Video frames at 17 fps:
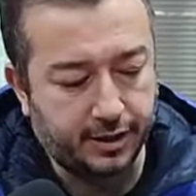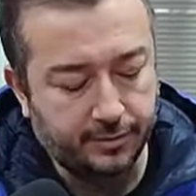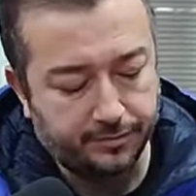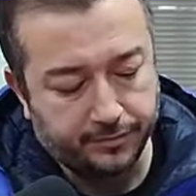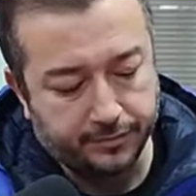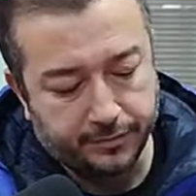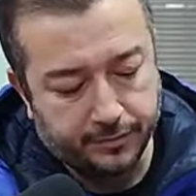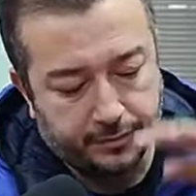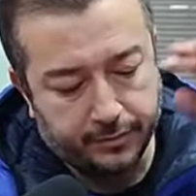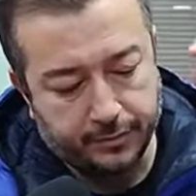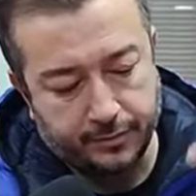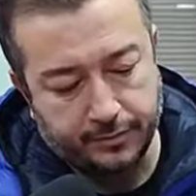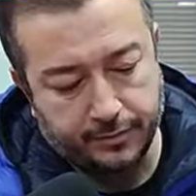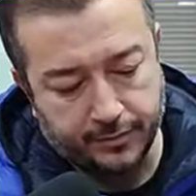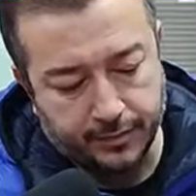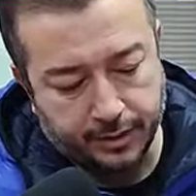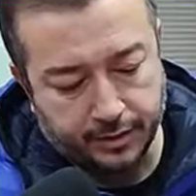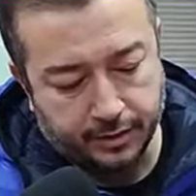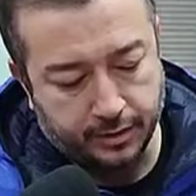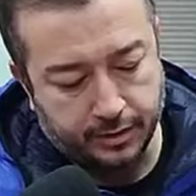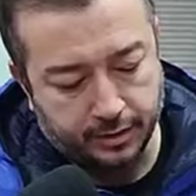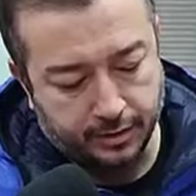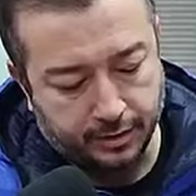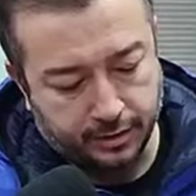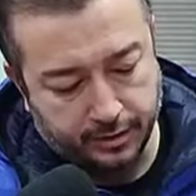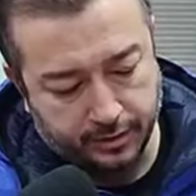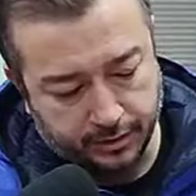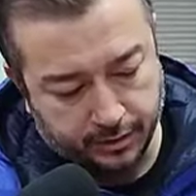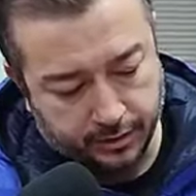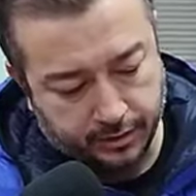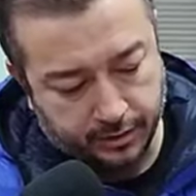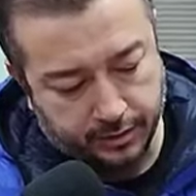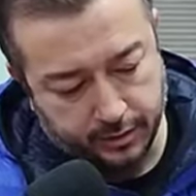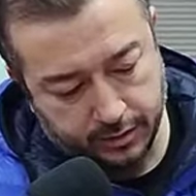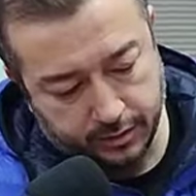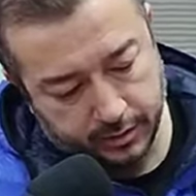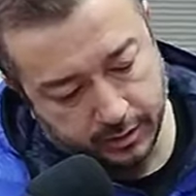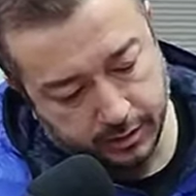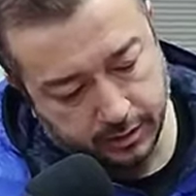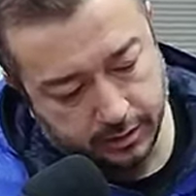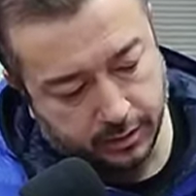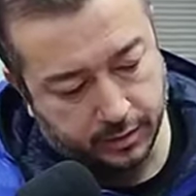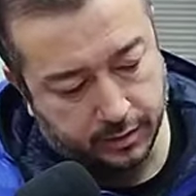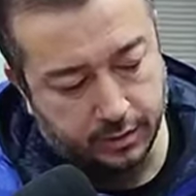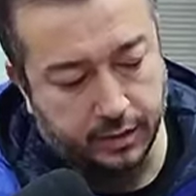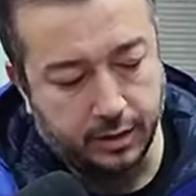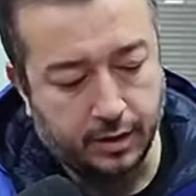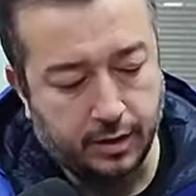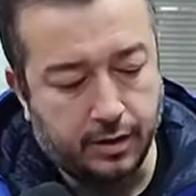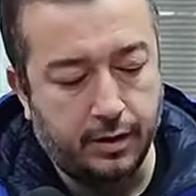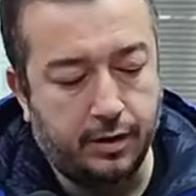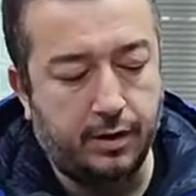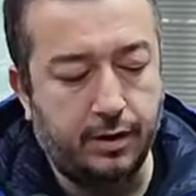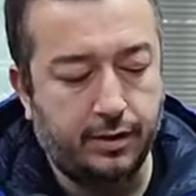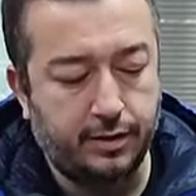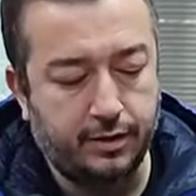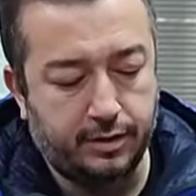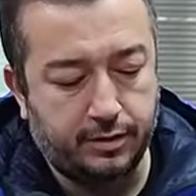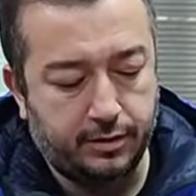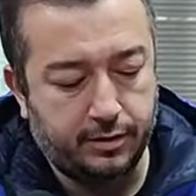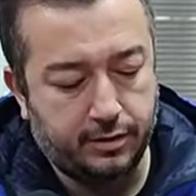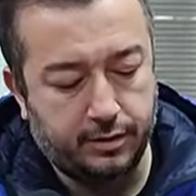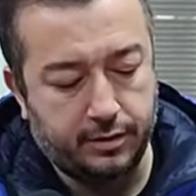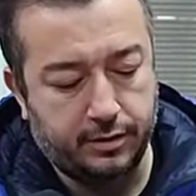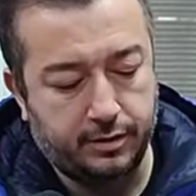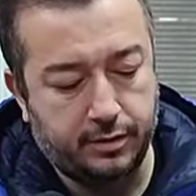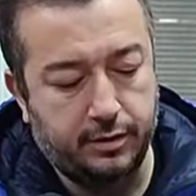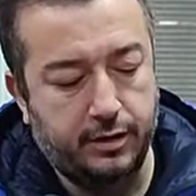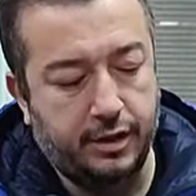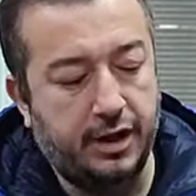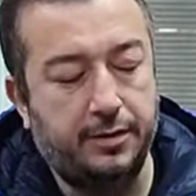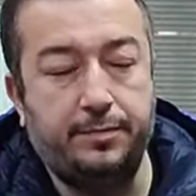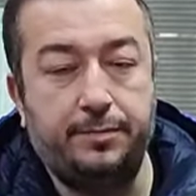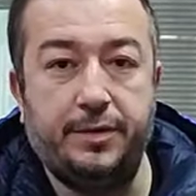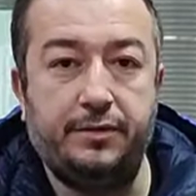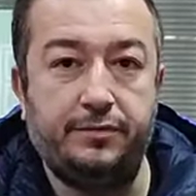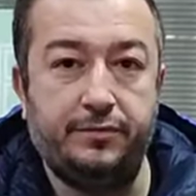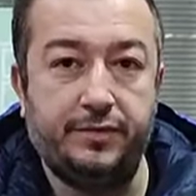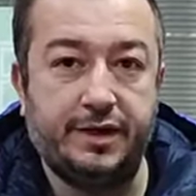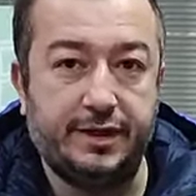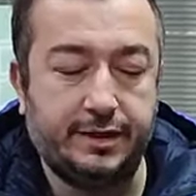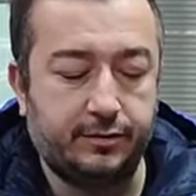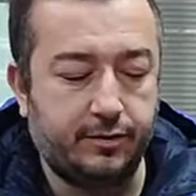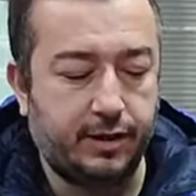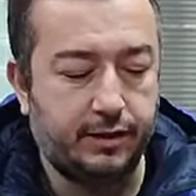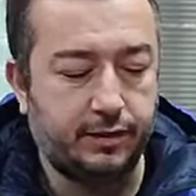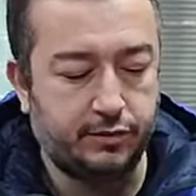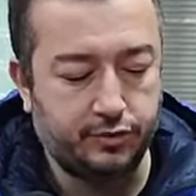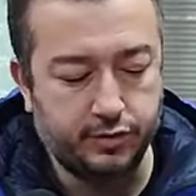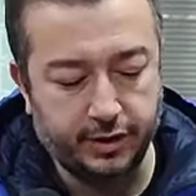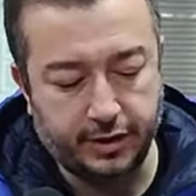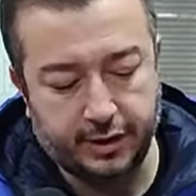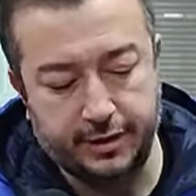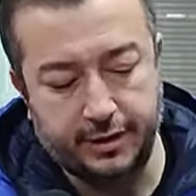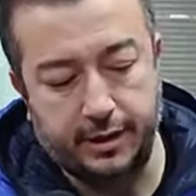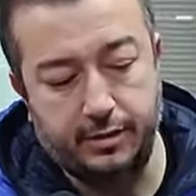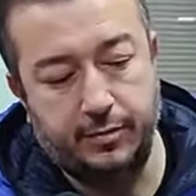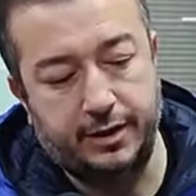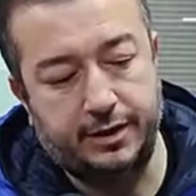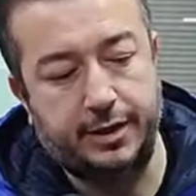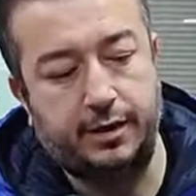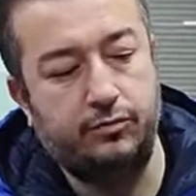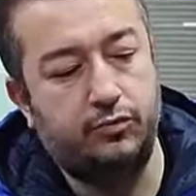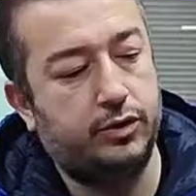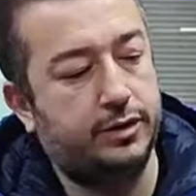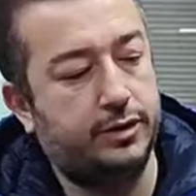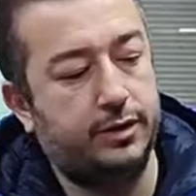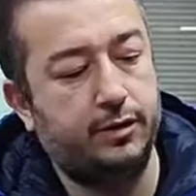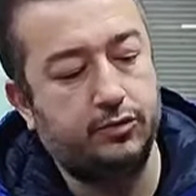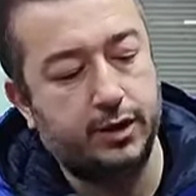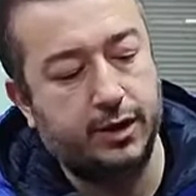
on the table. These are also set as follows. There are cables. There is a place for connection, cables.